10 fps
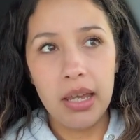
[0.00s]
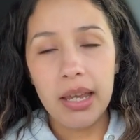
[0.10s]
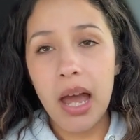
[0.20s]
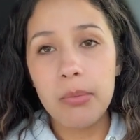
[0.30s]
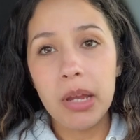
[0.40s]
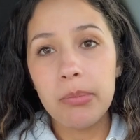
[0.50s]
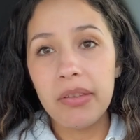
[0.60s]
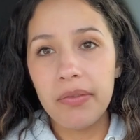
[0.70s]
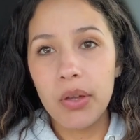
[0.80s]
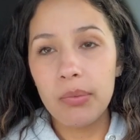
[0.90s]
He kind of made me
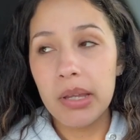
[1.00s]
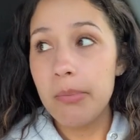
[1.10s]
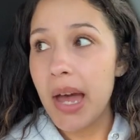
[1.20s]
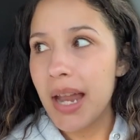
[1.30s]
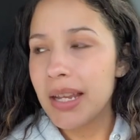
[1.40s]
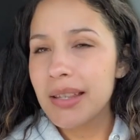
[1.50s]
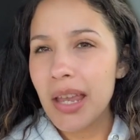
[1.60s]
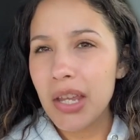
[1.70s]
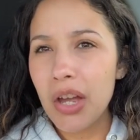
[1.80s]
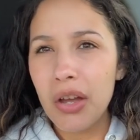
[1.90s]
feel really bad. He's
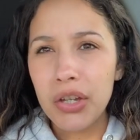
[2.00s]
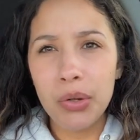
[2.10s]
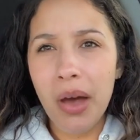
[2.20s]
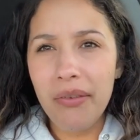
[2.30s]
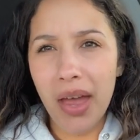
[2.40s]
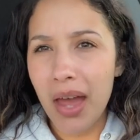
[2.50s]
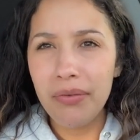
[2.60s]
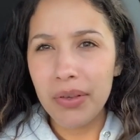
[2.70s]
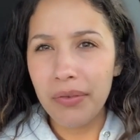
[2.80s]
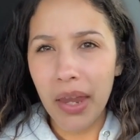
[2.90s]
like, you have a head
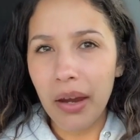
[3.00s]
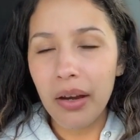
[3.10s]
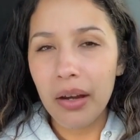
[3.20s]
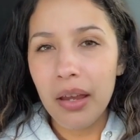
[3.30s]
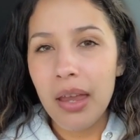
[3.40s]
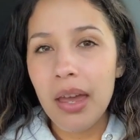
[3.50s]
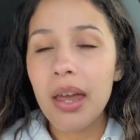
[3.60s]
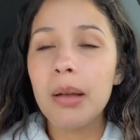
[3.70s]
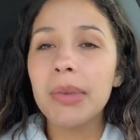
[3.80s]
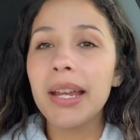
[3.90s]
full of hair.
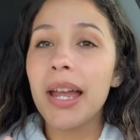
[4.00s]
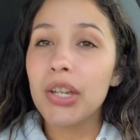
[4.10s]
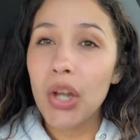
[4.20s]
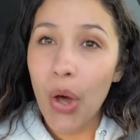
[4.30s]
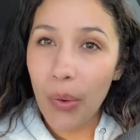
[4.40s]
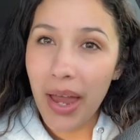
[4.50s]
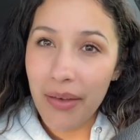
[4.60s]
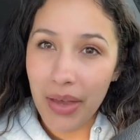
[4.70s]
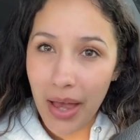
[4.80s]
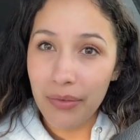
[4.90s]
And I'm like, I know I
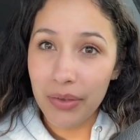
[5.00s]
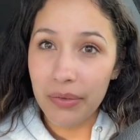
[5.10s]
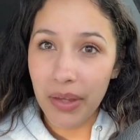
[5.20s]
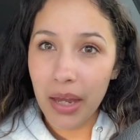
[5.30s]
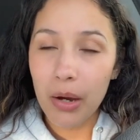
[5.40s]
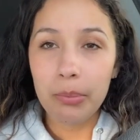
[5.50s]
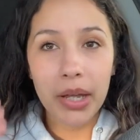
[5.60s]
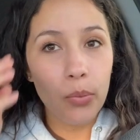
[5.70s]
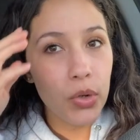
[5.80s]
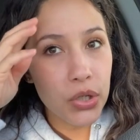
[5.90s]
have a head full of hair,
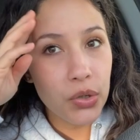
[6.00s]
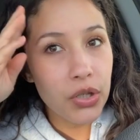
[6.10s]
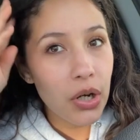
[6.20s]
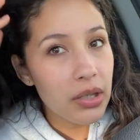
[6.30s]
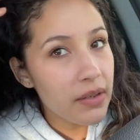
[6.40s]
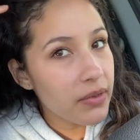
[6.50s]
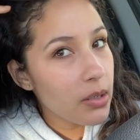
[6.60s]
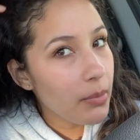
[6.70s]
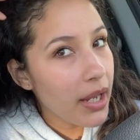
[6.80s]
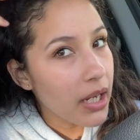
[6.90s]
but once you start
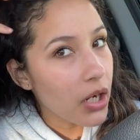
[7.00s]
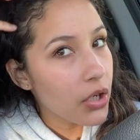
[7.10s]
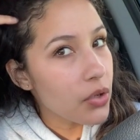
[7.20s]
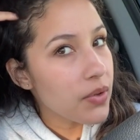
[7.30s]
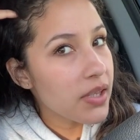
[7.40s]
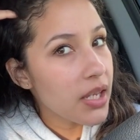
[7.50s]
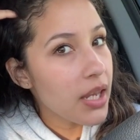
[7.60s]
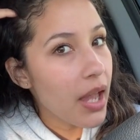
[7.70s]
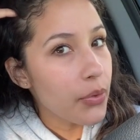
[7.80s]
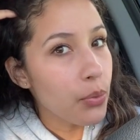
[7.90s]
lifting my hair, you'll
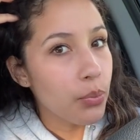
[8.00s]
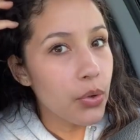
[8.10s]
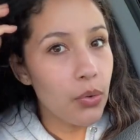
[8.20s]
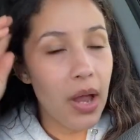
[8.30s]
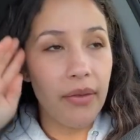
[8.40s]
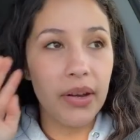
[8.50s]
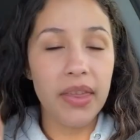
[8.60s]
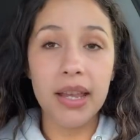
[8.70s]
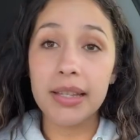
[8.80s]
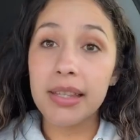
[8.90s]
see at the root,
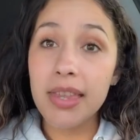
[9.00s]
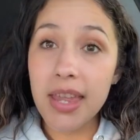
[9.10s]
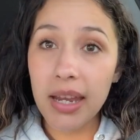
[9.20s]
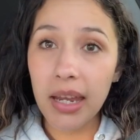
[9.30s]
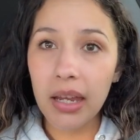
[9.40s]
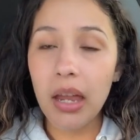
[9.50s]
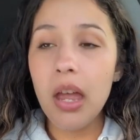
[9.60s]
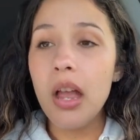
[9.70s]
everything's thinning.